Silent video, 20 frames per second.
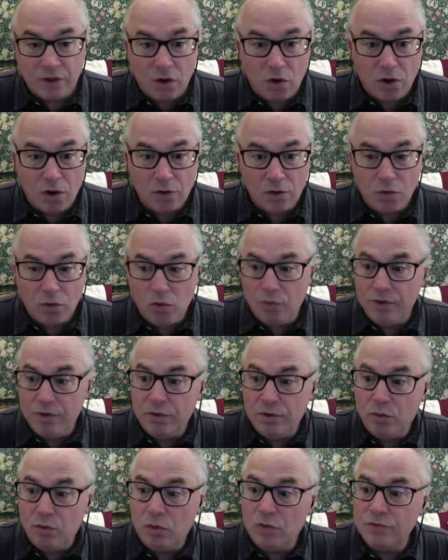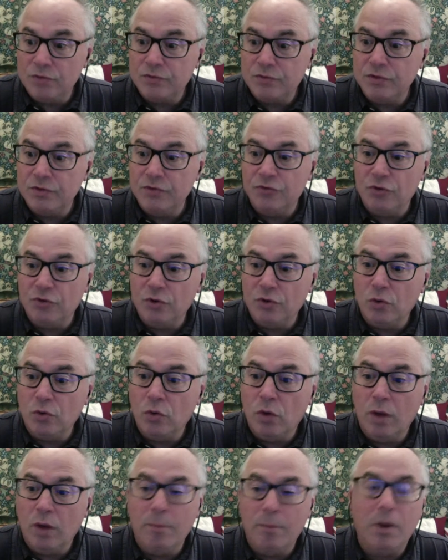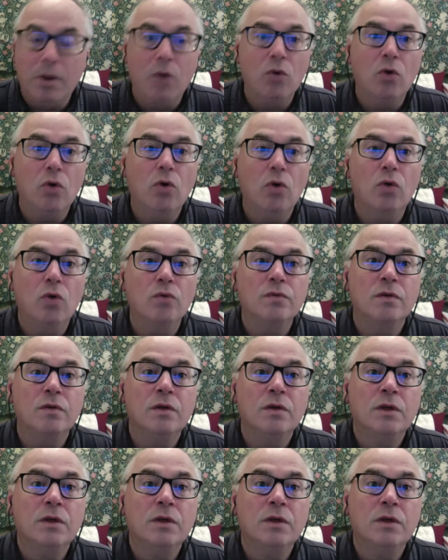article in the Wall Street Journal about gold.